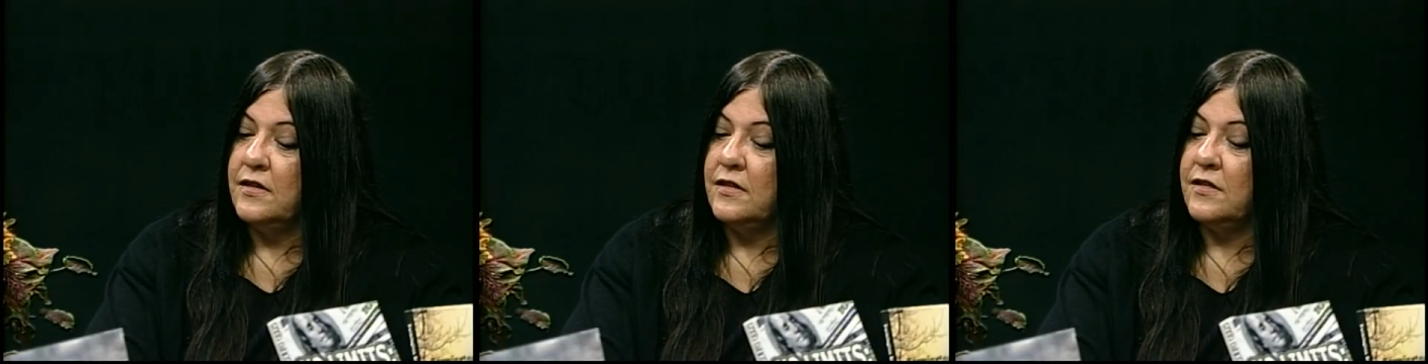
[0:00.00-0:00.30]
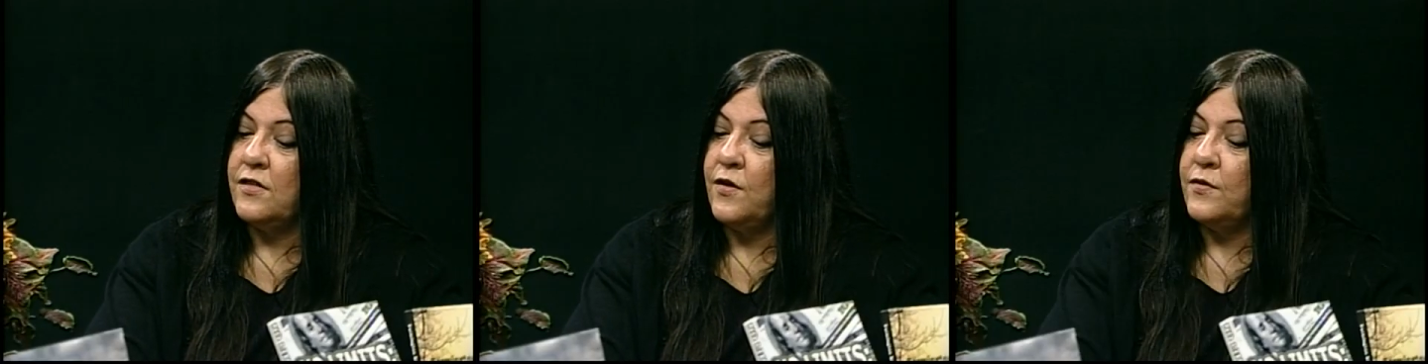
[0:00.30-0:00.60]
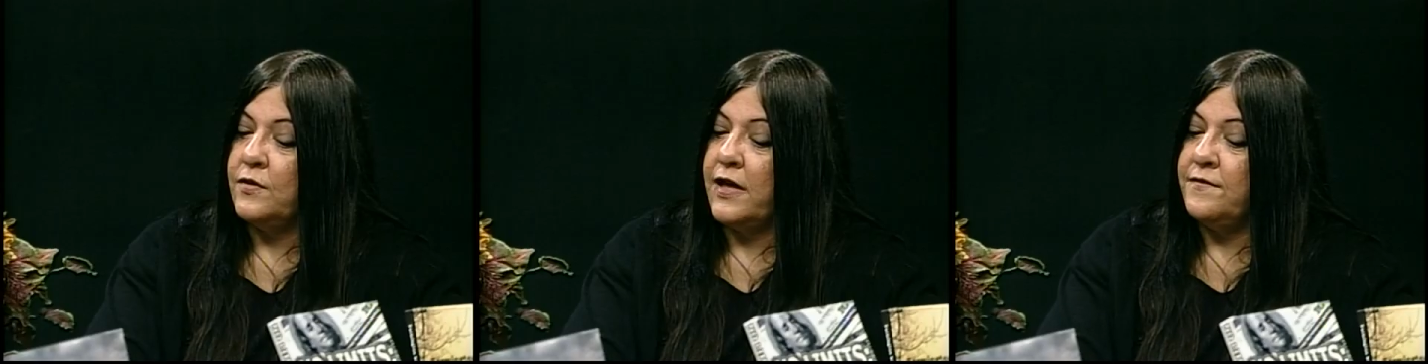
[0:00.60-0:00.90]

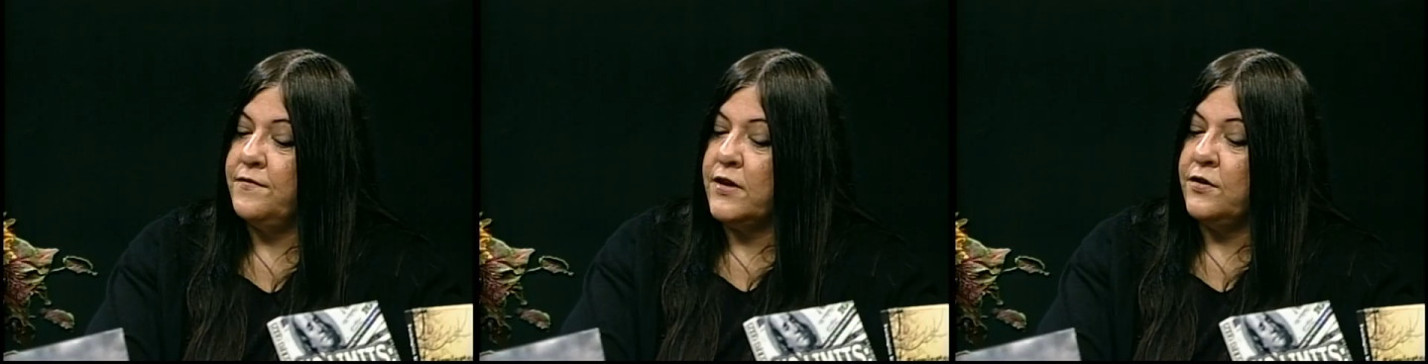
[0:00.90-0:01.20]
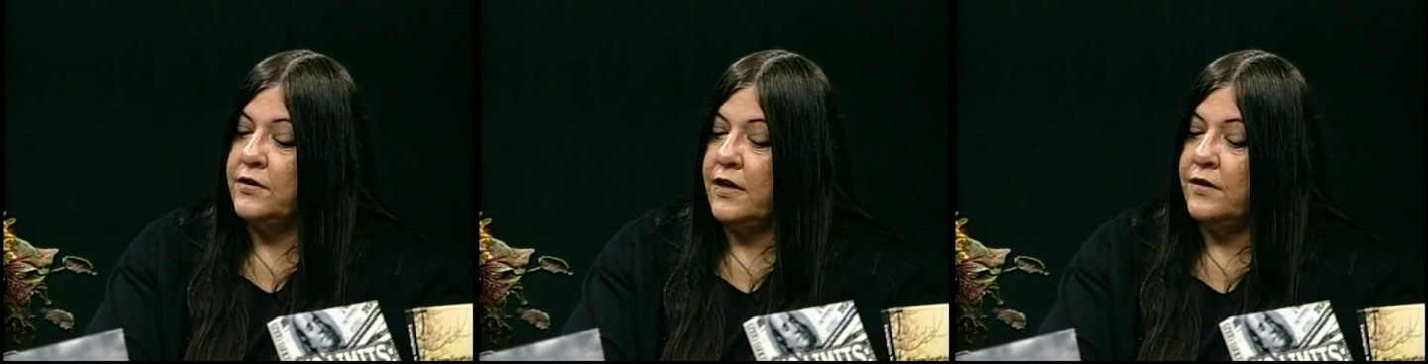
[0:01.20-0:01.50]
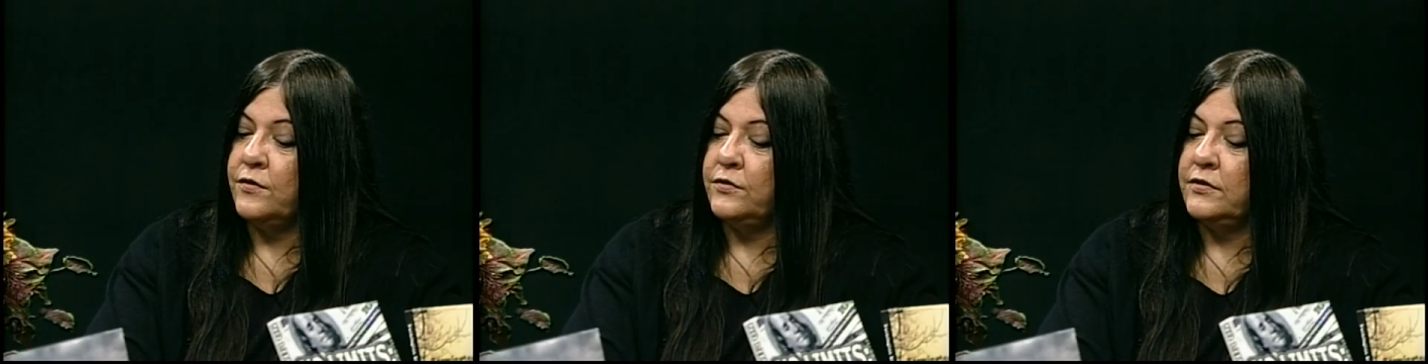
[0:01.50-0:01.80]
so I figured
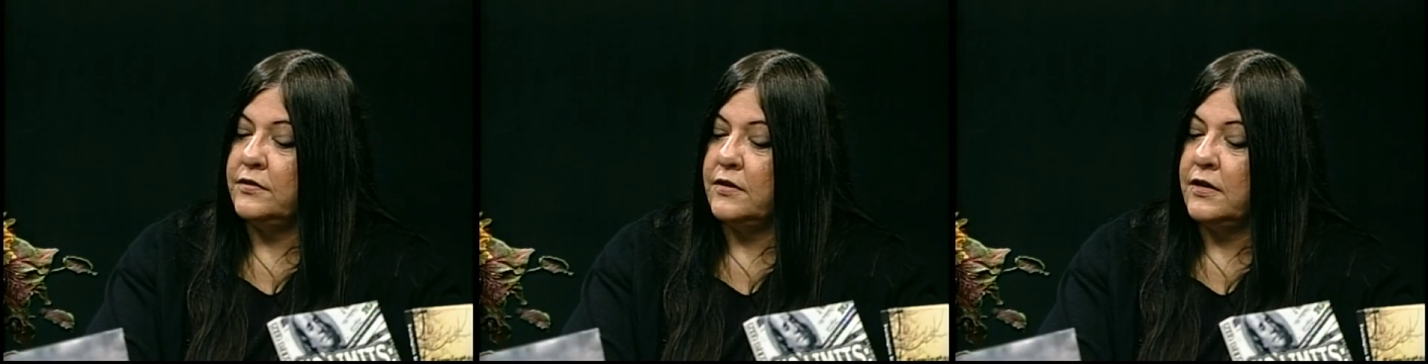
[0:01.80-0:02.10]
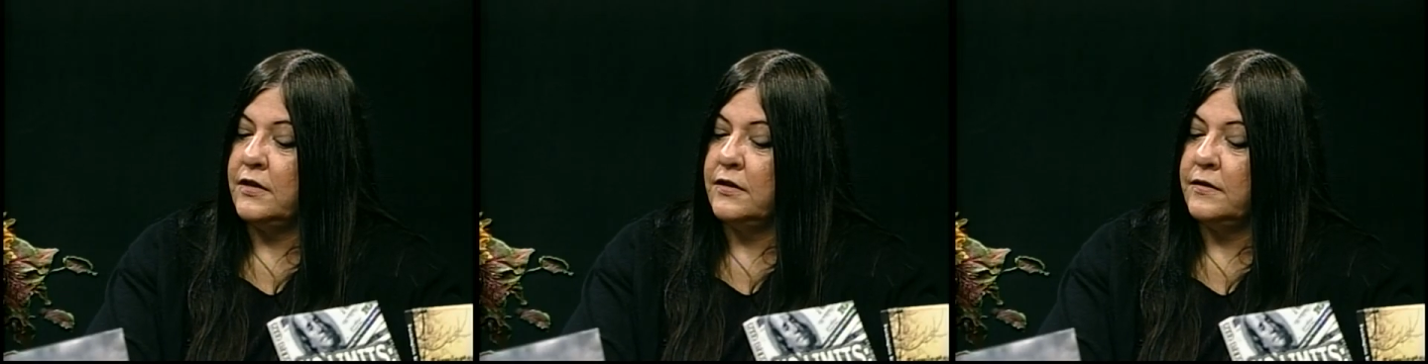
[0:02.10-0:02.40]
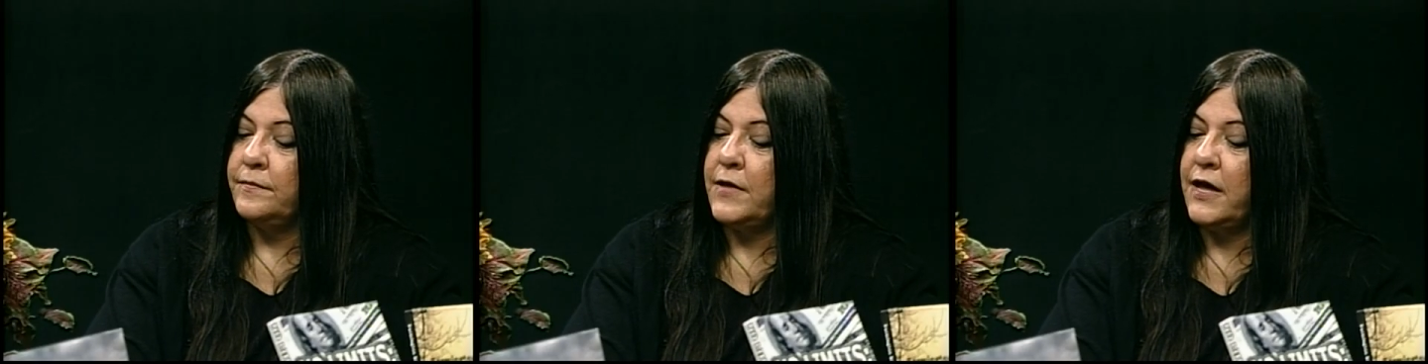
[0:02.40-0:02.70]
out
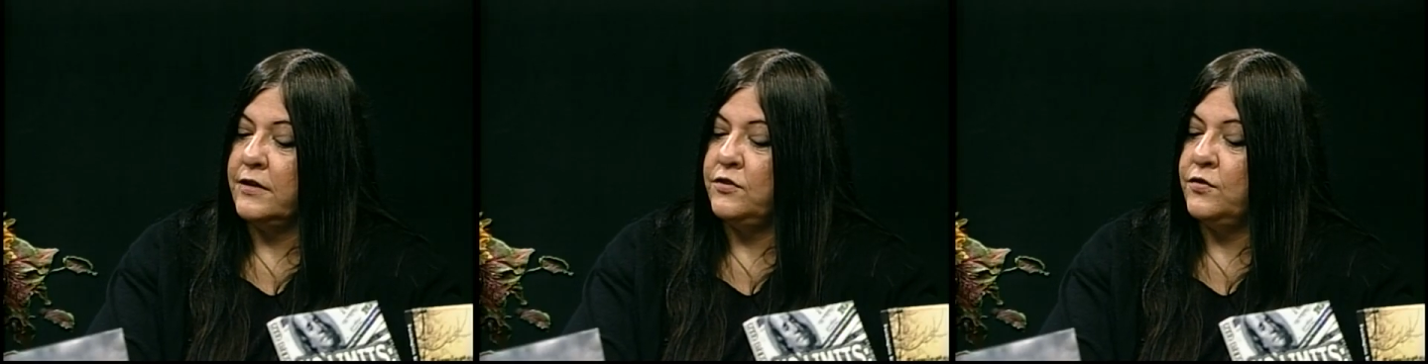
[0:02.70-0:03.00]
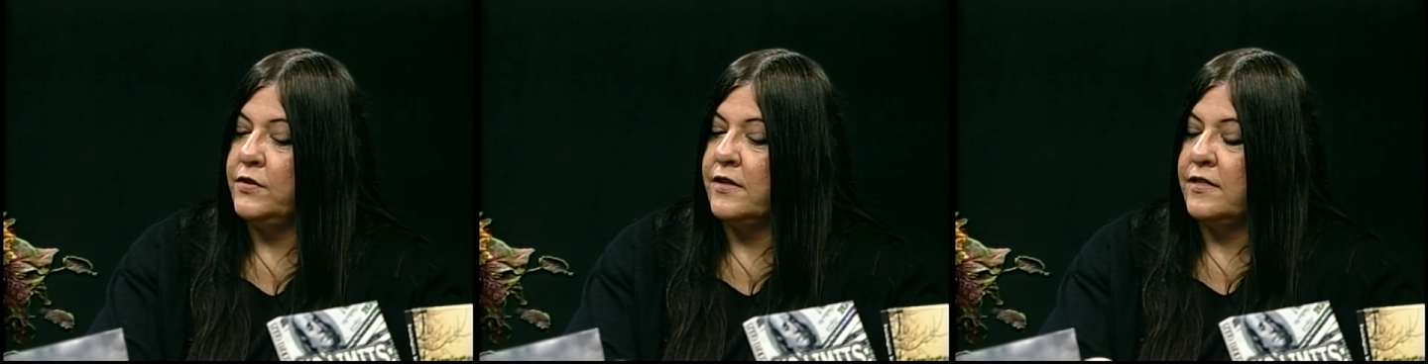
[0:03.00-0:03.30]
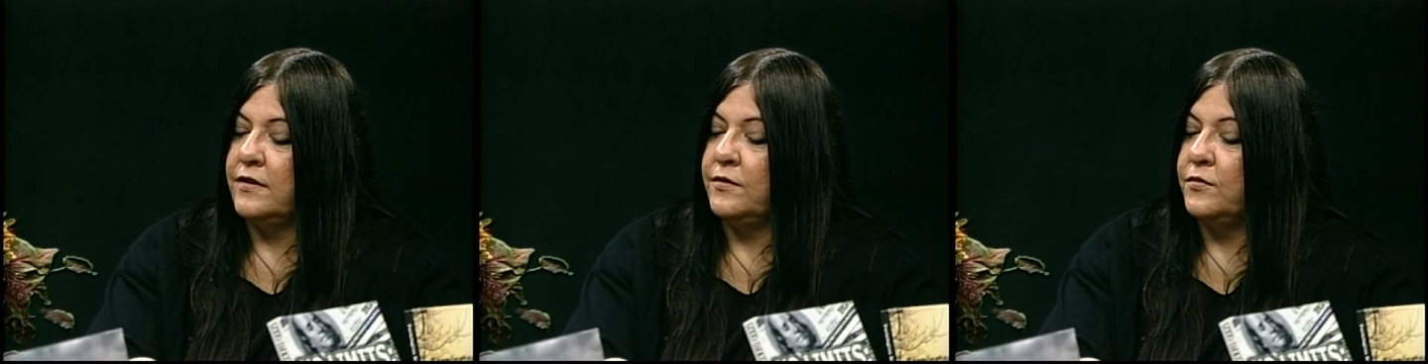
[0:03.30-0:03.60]
um, how to do this,
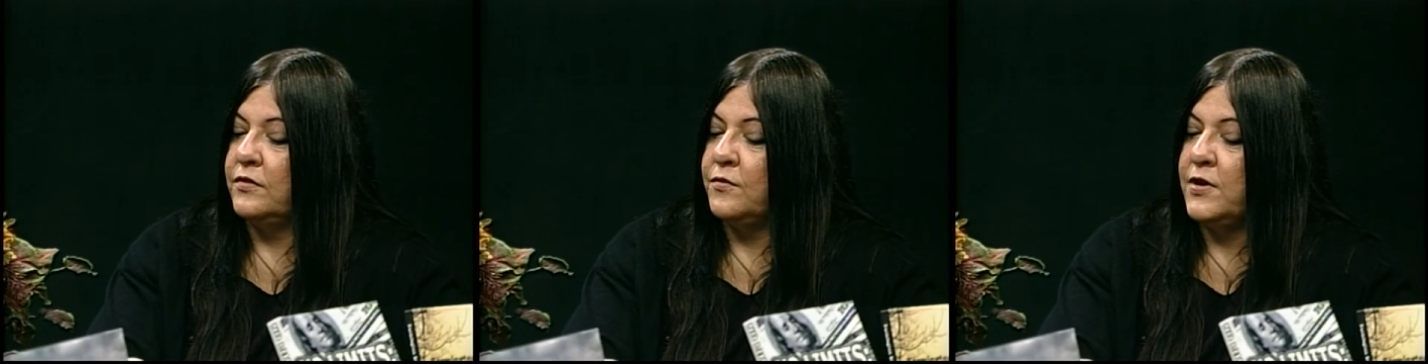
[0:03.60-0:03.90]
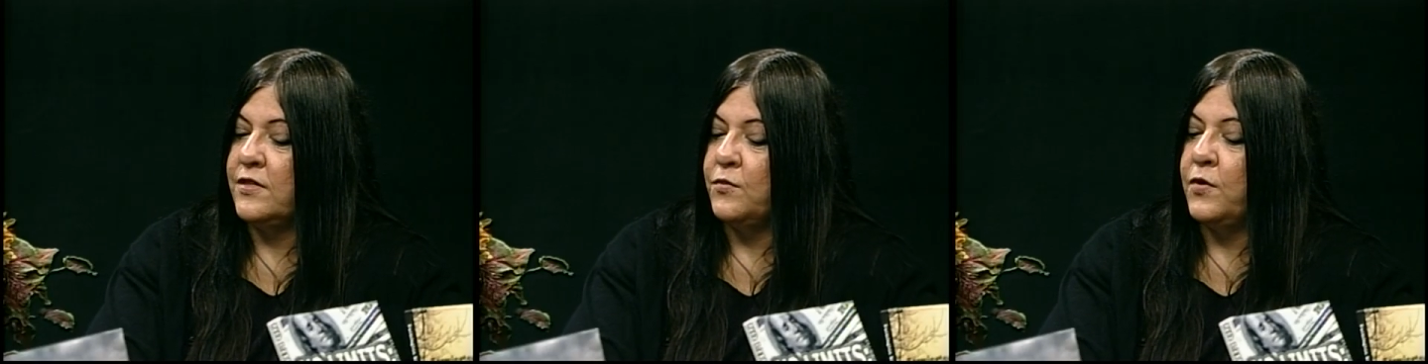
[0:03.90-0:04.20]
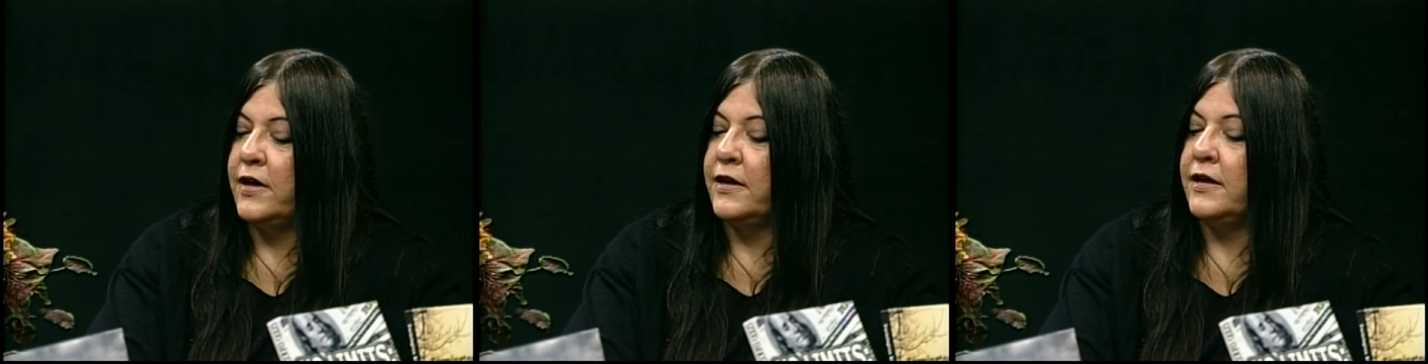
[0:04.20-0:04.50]
and the reason
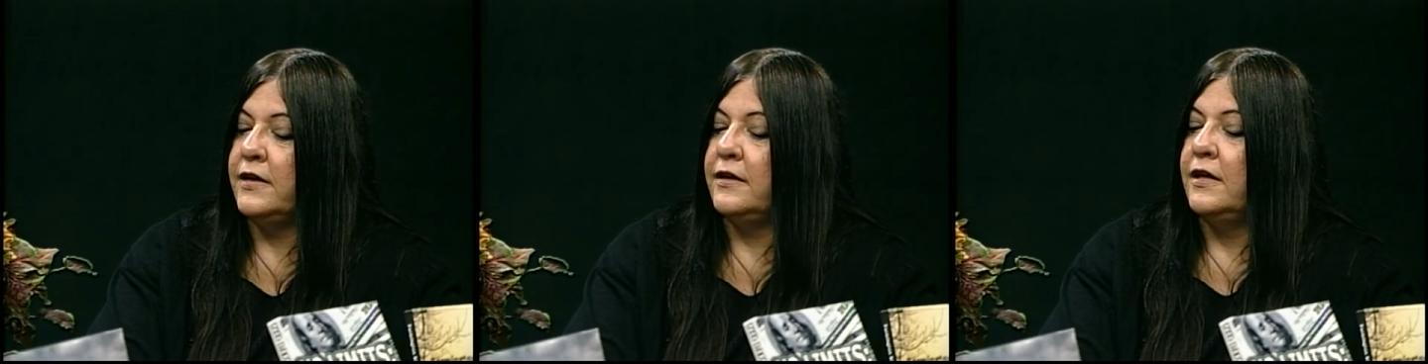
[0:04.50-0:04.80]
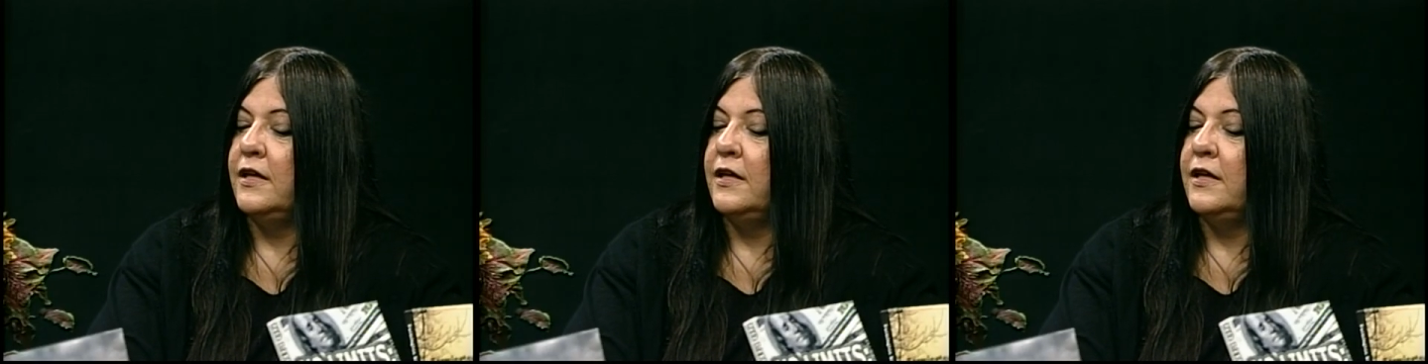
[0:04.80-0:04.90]
why,